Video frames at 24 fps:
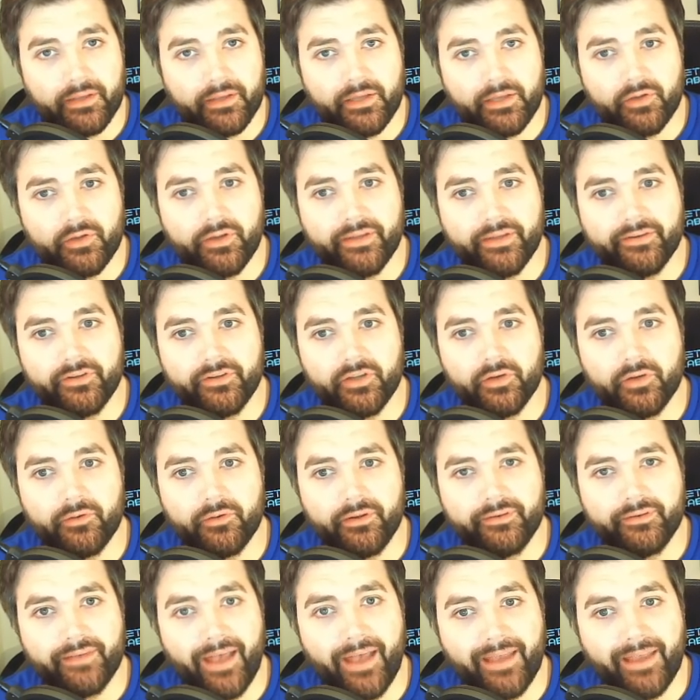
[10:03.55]
Then you need to do
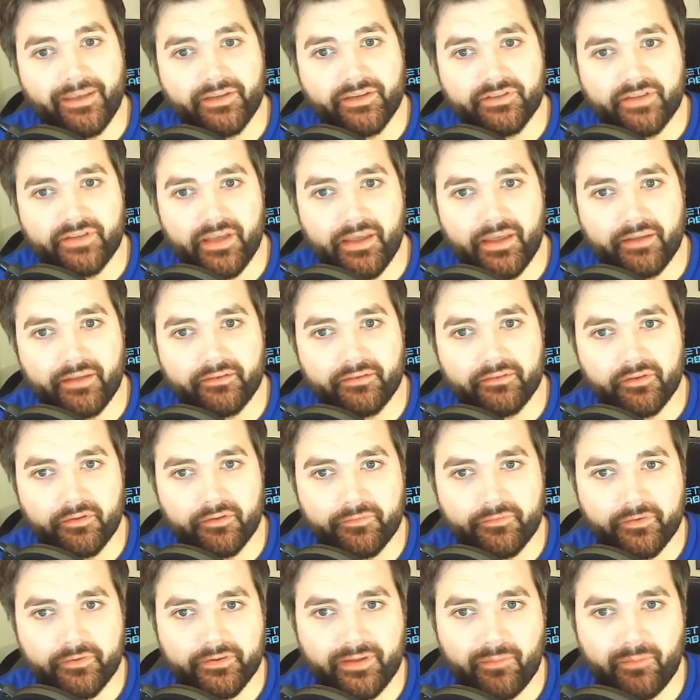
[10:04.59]
is edit shares. So
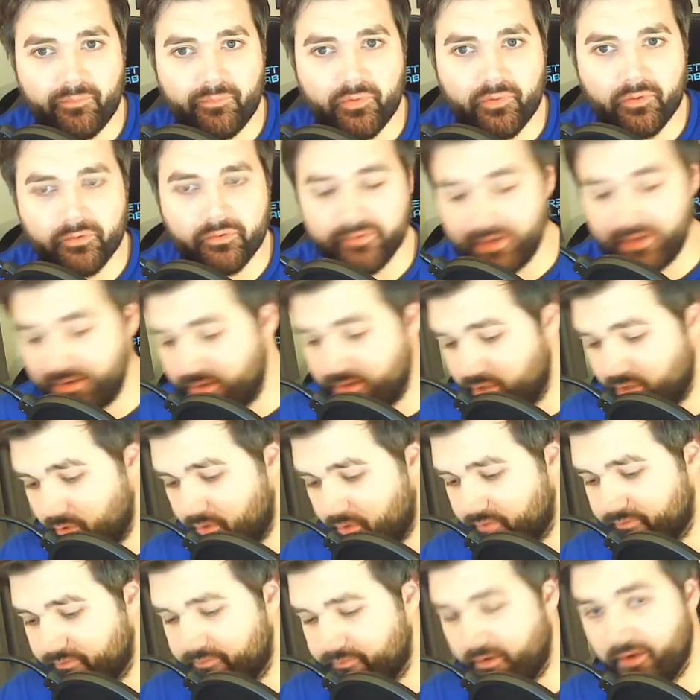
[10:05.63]
for example, say that you
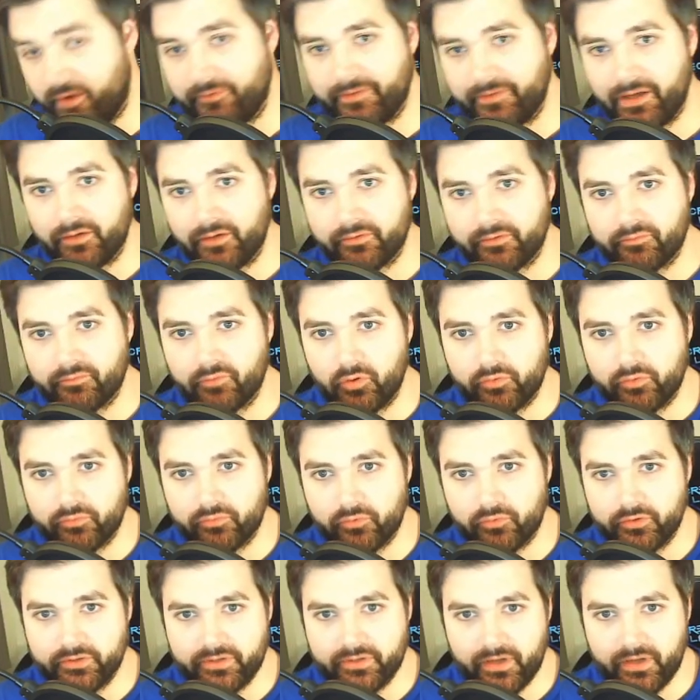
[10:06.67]
own 5,000
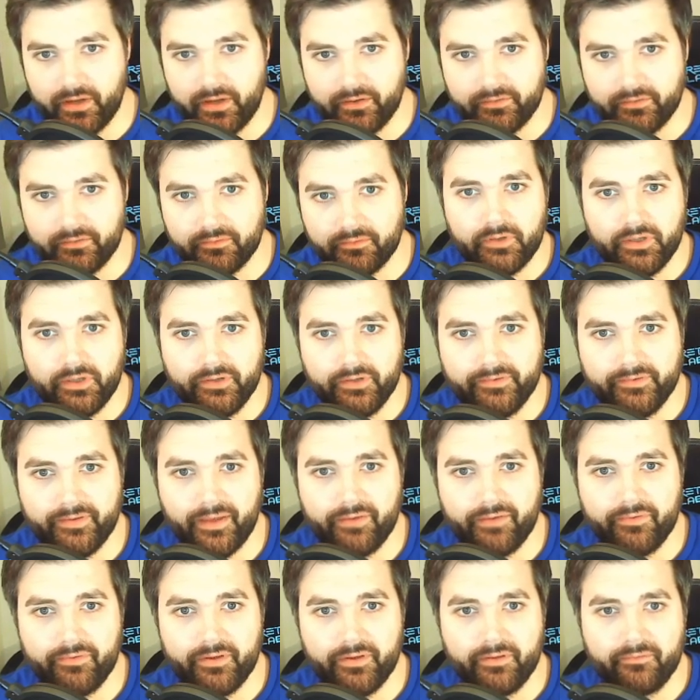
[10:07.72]
Rolls-Royce shares, you'd
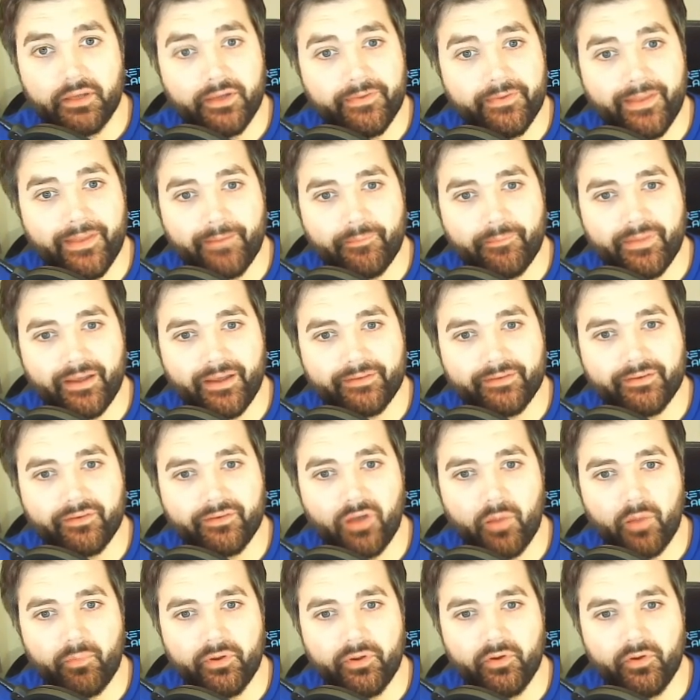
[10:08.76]
save it. You'd then be asked to
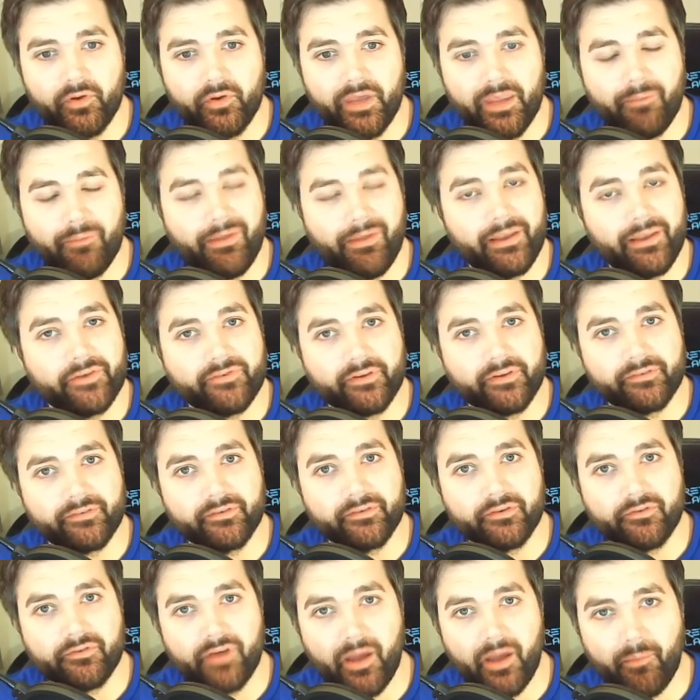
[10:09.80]
type in your email address
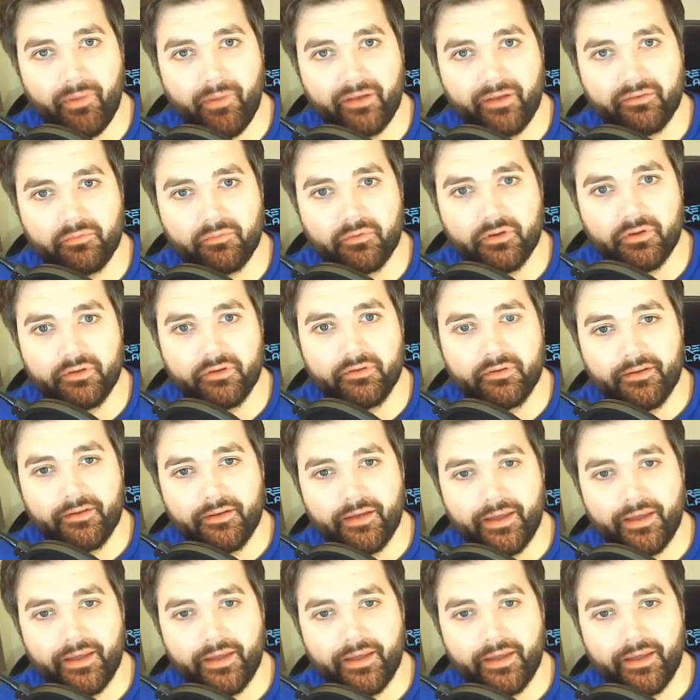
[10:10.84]
and create a password.